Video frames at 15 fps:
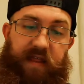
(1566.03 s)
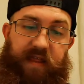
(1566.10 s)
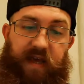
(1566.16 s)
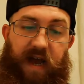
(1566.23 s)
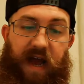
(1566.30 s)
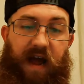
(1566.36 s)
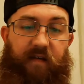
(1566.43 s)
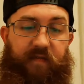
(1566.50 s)
I
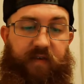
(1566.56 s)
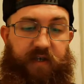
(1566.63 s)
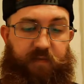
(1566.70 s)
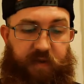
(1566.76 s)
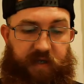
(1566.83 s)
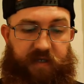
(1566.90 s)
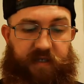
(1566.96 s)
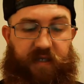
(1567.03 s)
think I have this
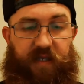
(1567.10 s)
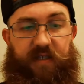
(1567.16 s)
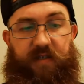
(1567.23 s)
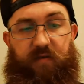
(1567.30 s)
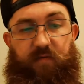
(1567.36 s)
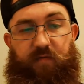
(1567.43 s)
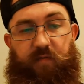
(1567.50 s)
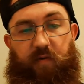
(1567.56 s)
piece
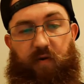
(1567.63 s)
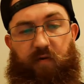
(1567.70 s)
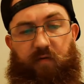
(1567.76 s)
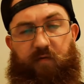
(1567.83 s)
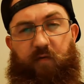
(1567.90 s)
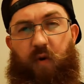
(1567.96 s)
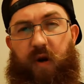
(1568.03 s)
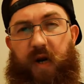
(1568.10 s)
listed for
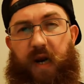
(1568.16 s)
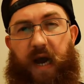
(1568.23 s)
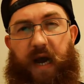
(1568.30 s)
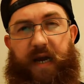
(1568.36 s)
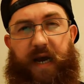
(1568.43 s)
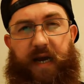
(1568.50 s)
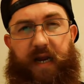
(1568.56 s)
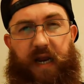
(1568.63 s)

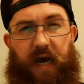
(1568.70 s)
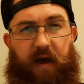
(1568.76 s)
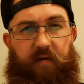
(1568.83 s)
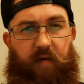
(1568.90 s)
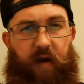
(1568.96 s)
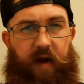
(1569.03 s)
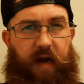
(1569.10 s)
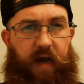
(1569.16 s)

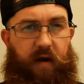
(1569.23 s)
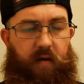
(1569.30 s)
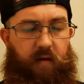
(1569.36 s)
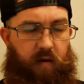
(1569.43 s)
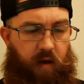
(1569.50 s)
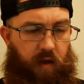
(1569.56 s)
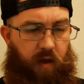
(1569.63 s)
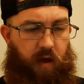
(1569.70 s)
$49.99 right now.